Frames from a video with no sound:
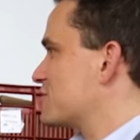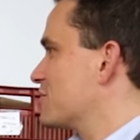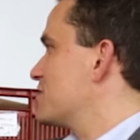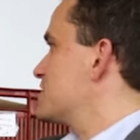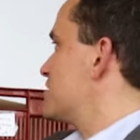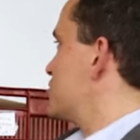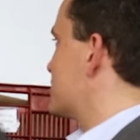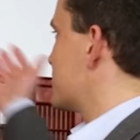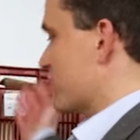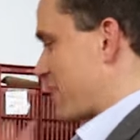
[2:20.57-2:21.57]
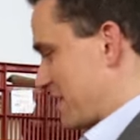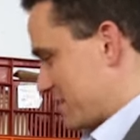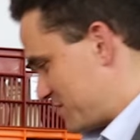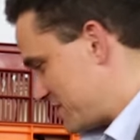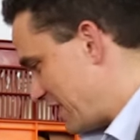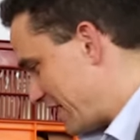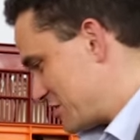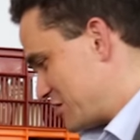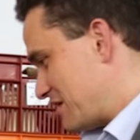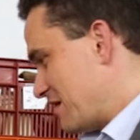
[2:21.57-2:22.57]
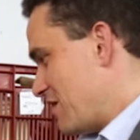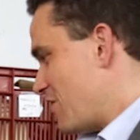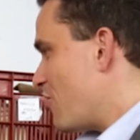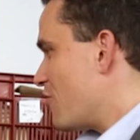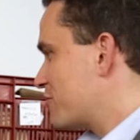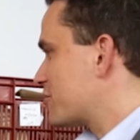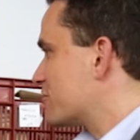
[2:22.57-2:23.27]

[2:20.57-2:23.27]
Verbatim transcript: So this is just a random selection of